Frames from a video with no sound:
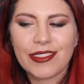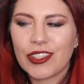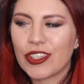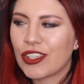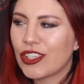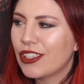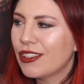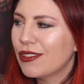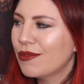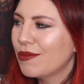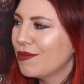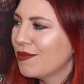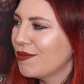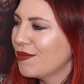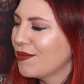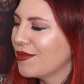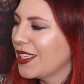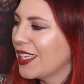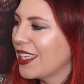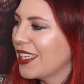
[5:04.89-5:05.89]
term?
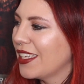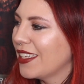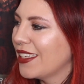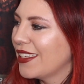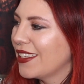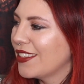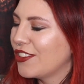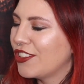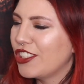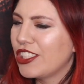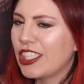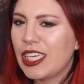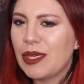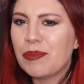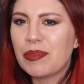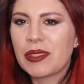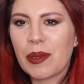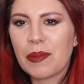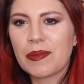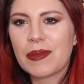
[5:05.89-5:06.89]
She
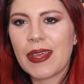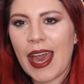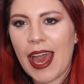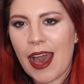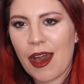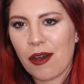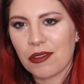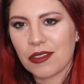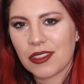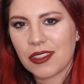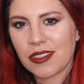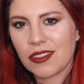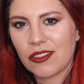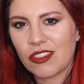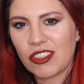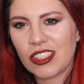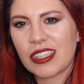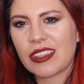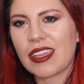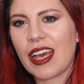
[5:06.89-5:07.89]
keeps up the house.
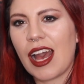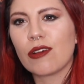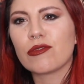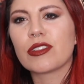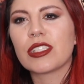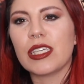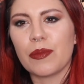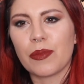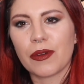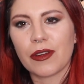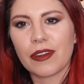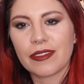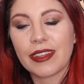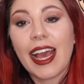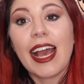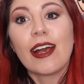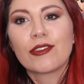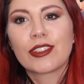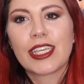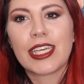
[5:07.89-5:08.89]
She's like the housekeeper. The
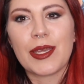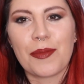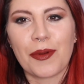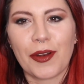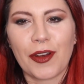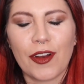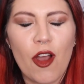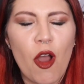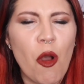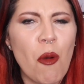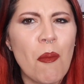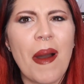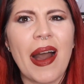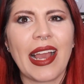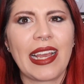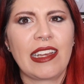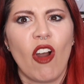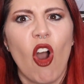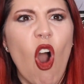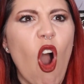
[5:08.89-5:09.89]
housekeeper. Oh my
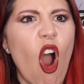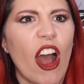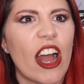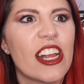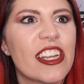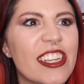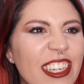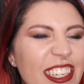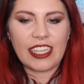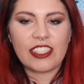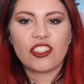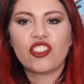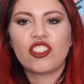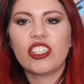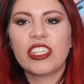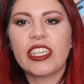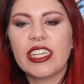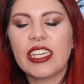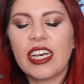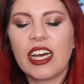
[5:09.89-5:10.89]
god. And
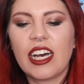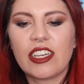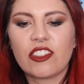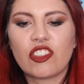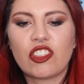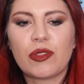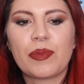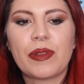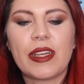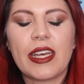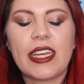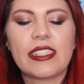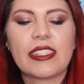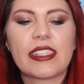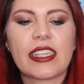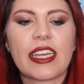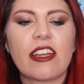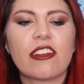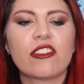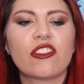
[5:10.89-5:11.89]
she plays,
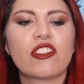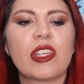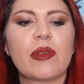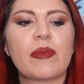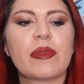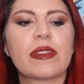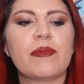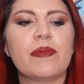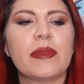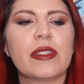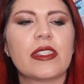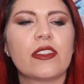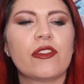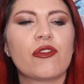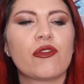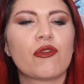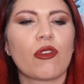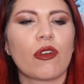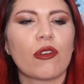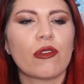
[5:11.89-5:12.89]
the character's name is
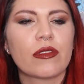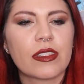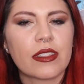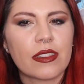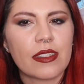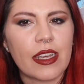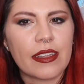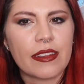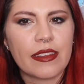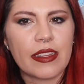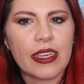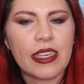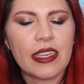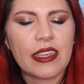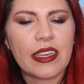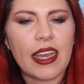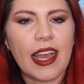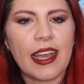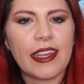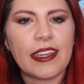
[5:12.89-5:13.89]
Mrs. Gross, I
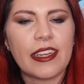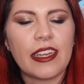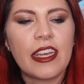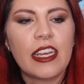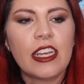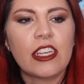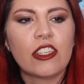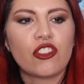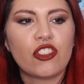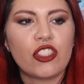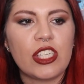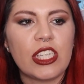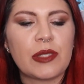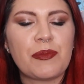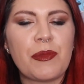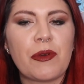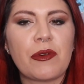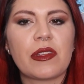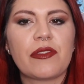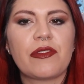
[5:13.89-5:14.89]
think, and she has
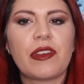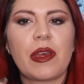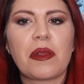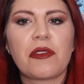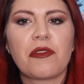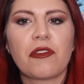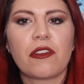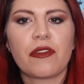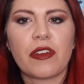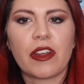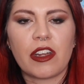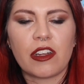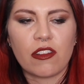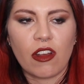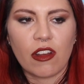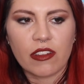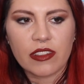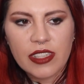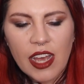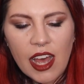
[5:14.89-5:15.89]
been with the family for a very
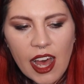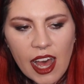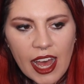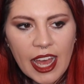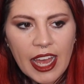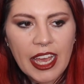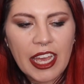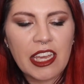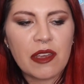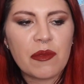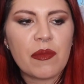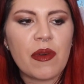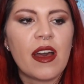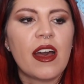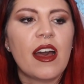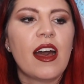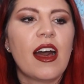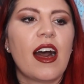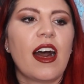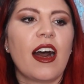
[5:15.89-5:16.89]
long time.
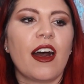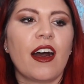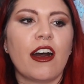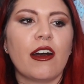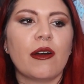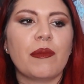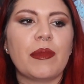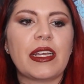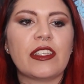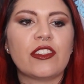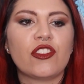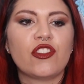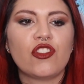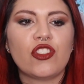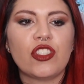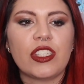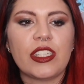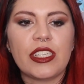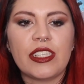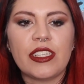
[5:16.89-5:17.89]
And
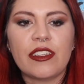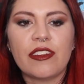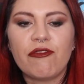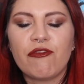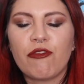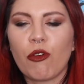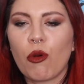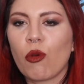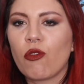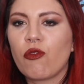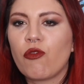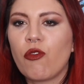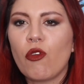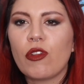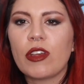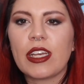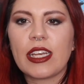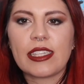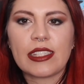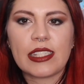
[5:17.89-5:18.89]
she
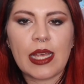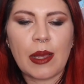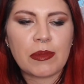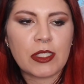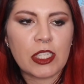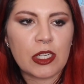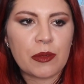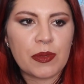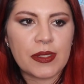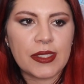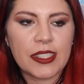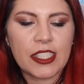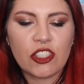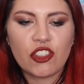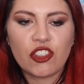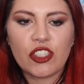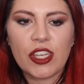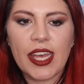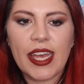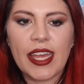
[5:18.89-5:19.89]
fully accepts her
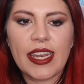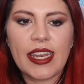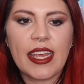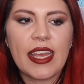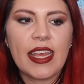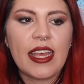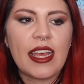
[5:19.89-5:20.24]
position,